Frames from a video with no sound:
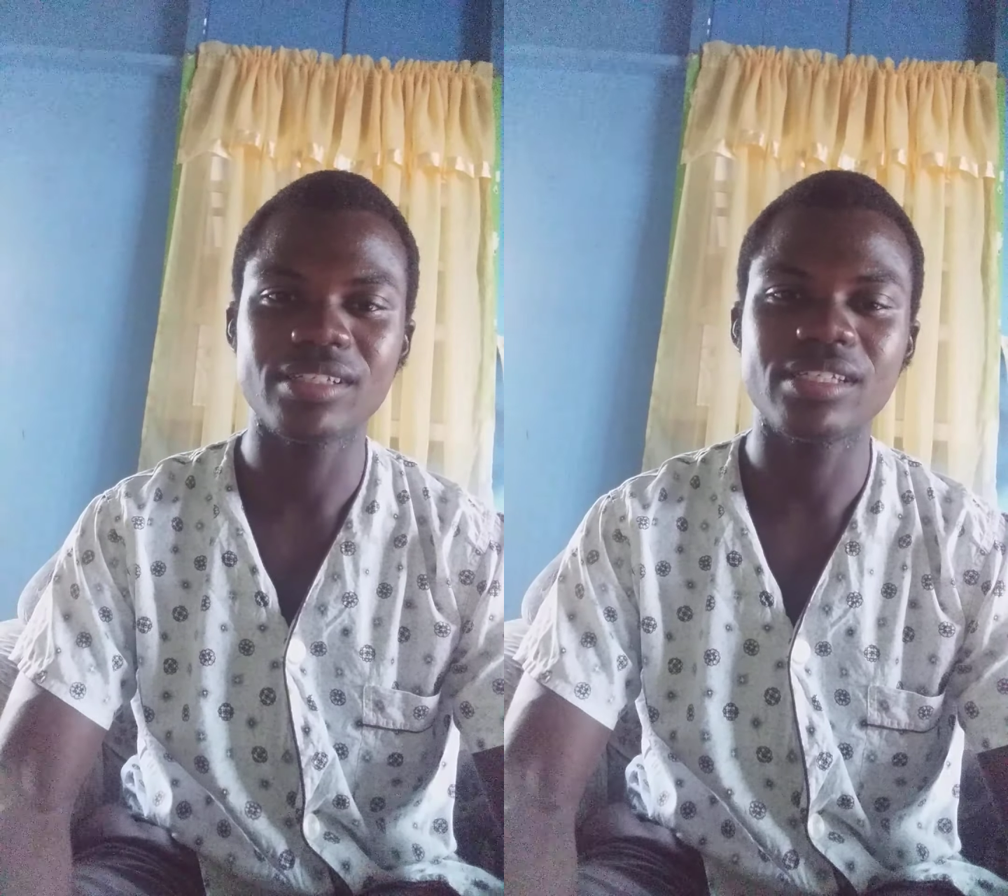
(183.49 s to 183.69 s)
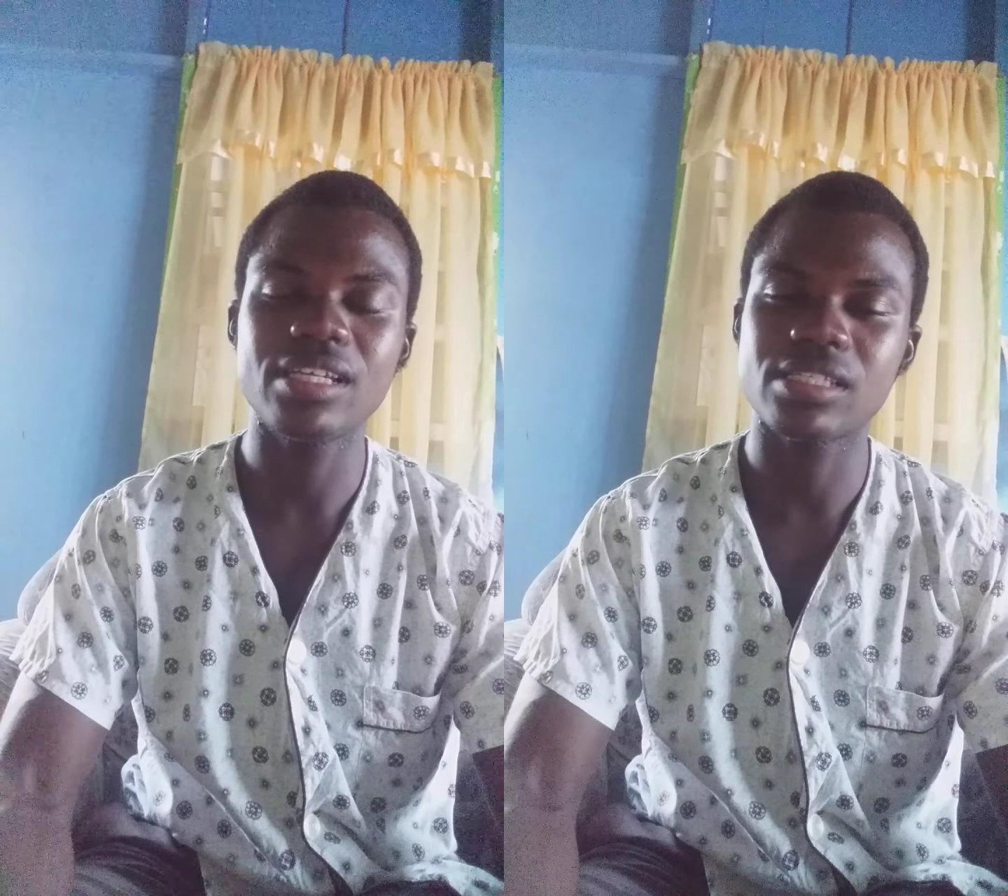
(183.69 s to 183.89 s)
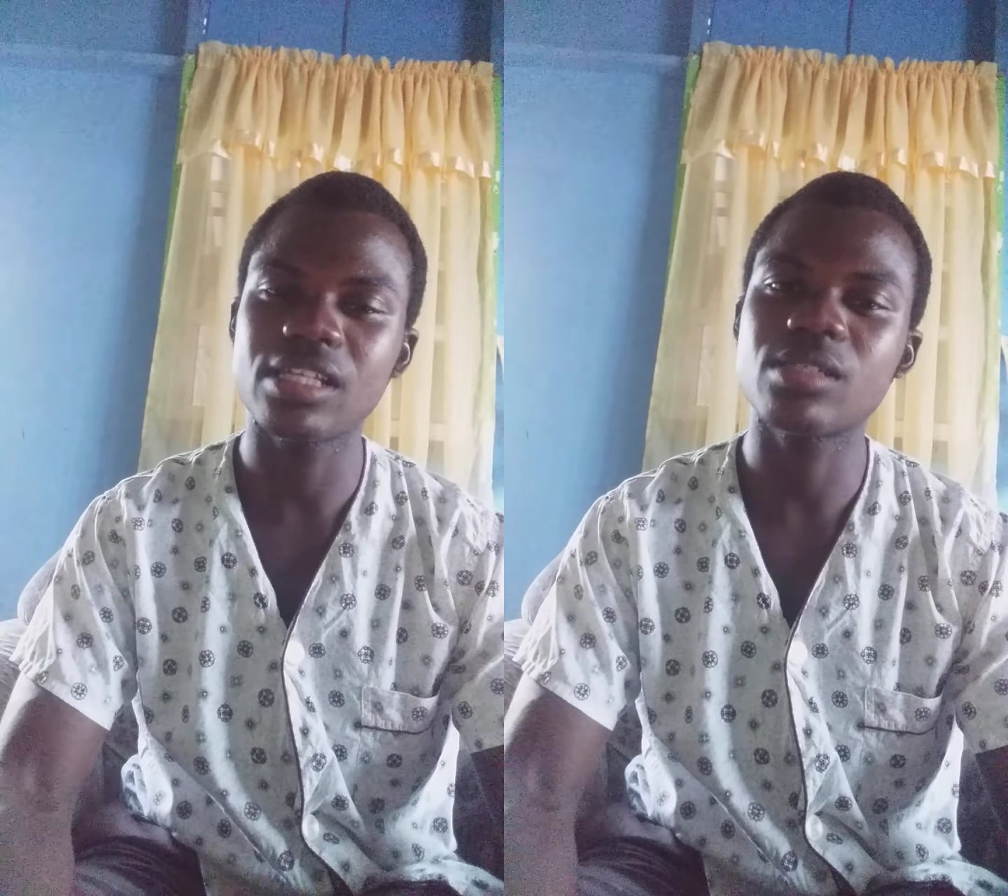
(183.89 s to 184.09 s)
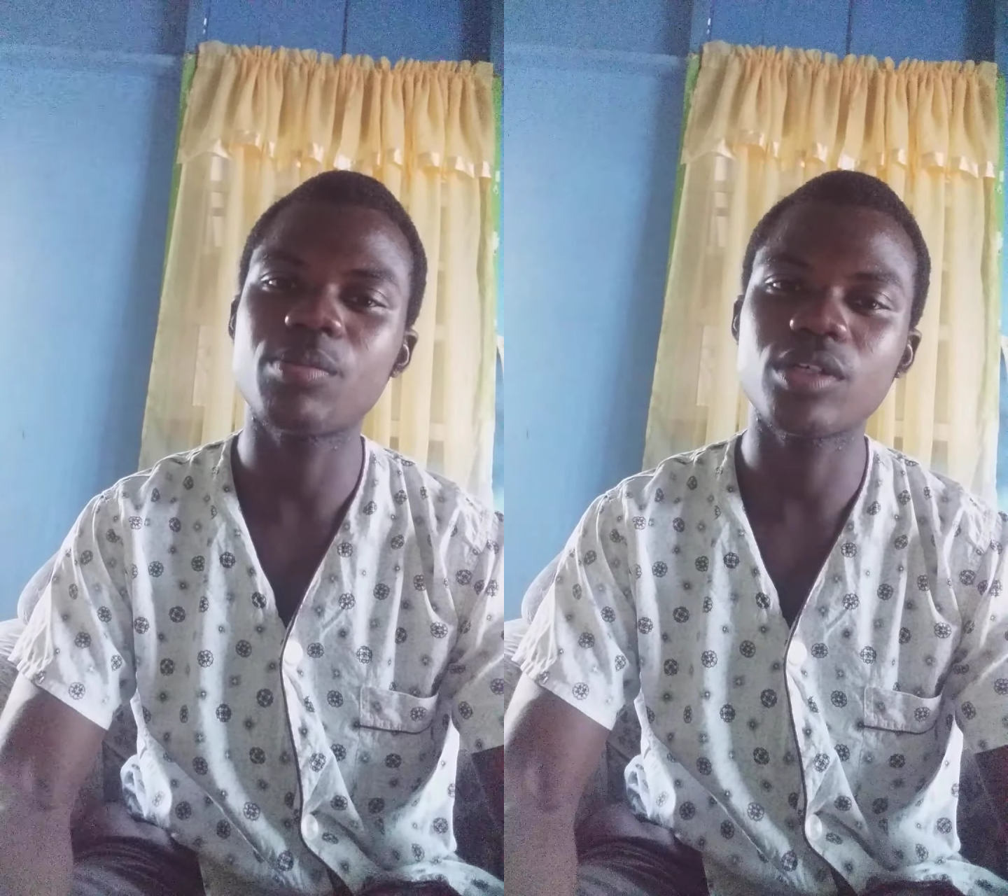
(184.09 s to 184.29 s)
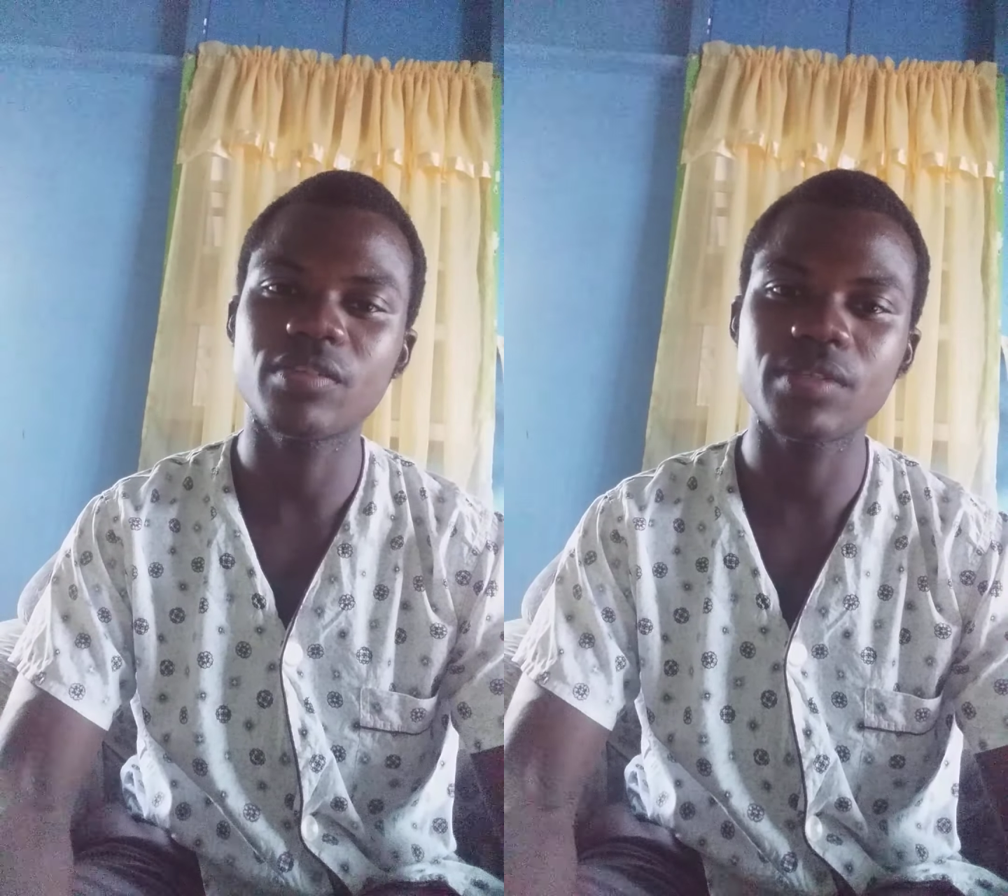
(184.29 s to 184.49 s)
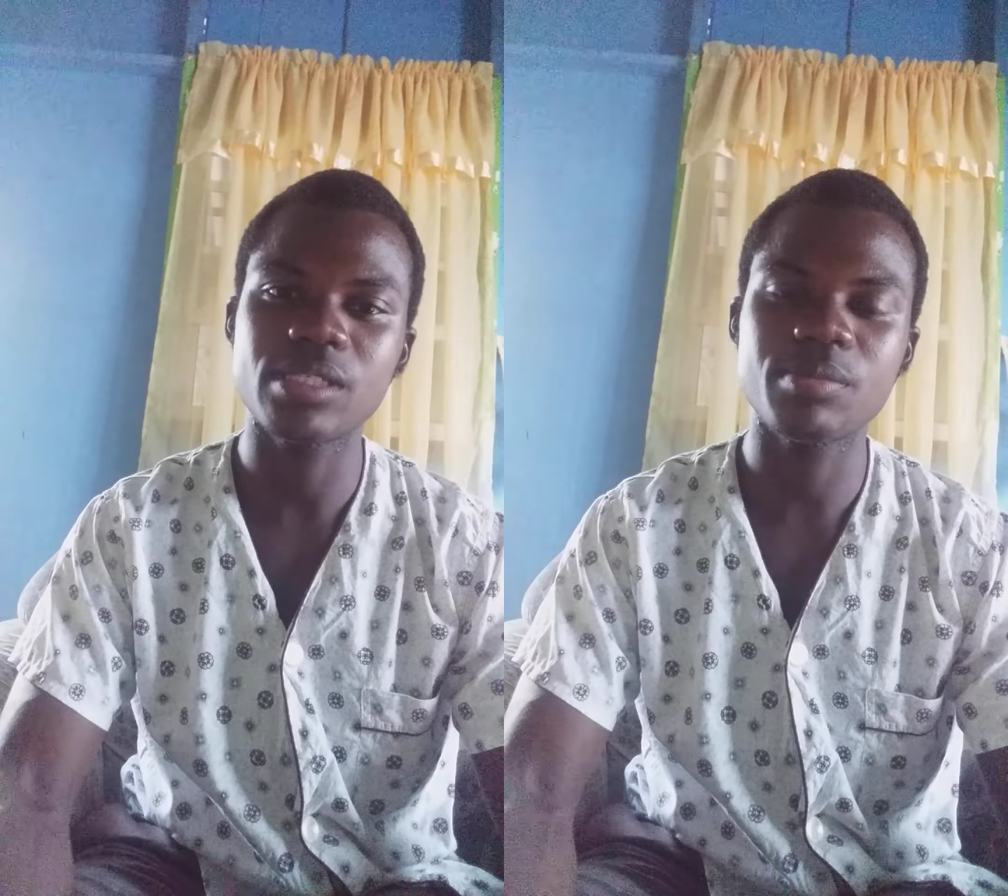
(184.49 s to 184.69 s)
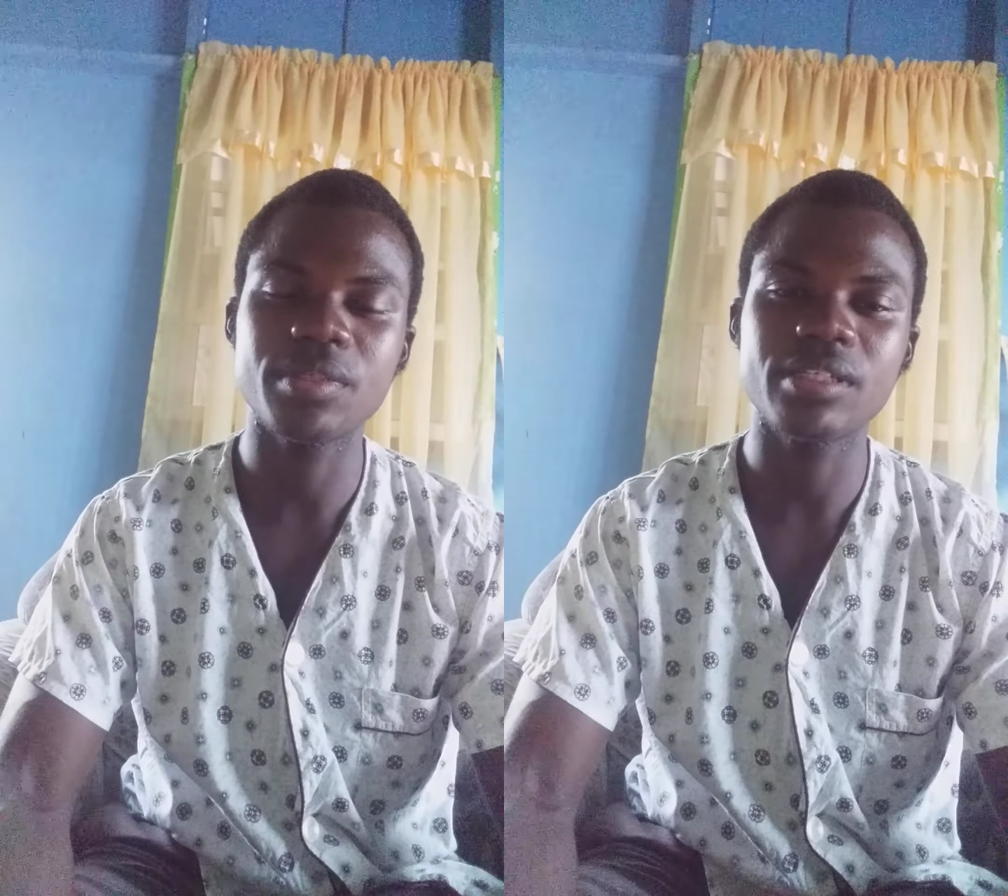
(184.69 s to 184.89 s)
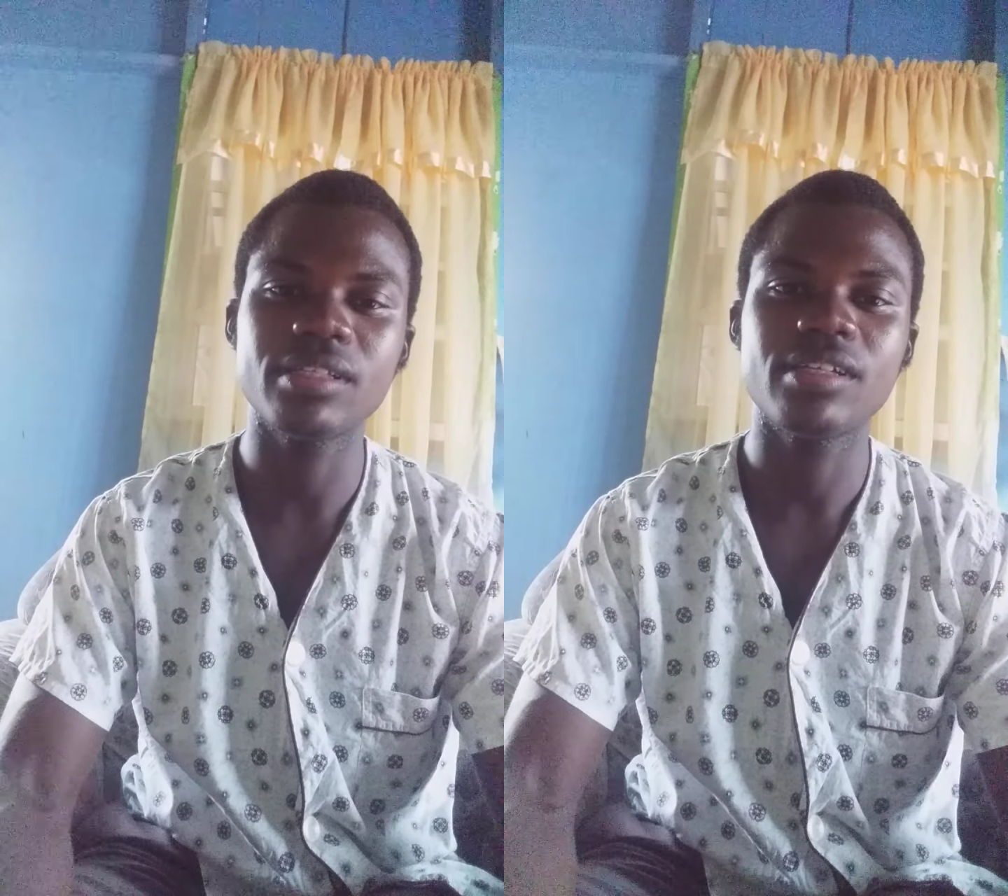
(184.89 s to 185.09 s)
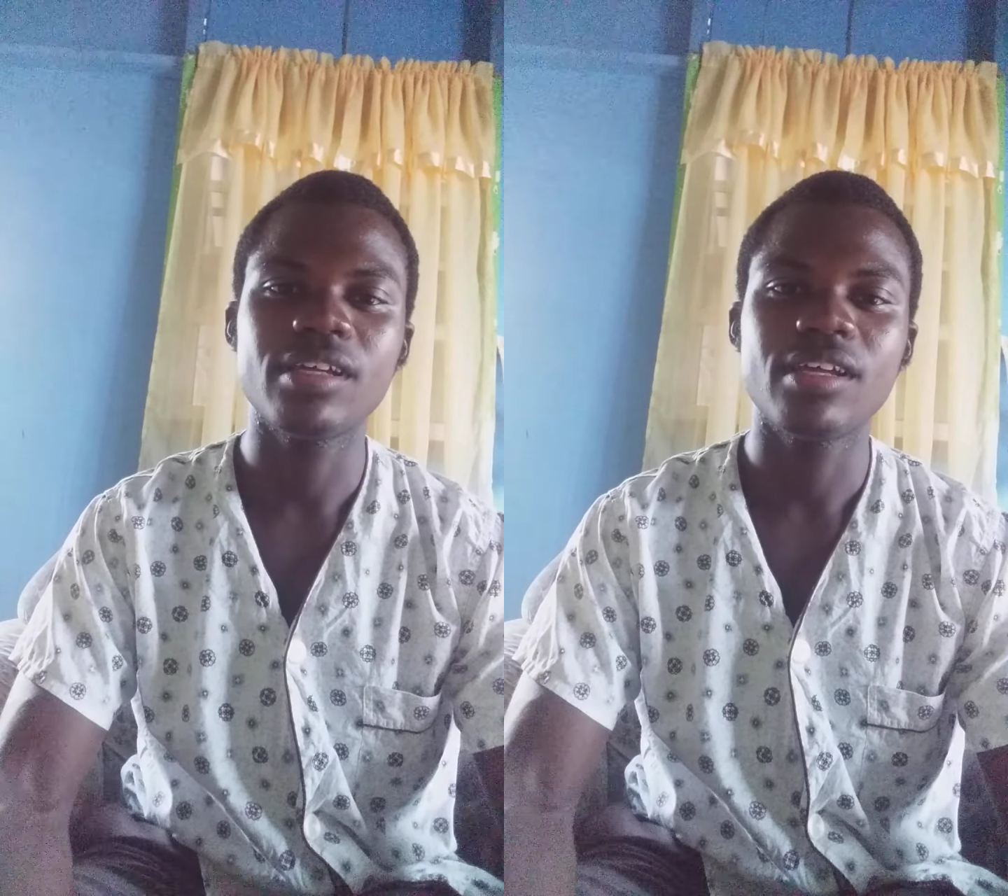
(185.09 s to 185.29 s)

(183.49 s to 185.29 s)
Yes, that's a part of discipline.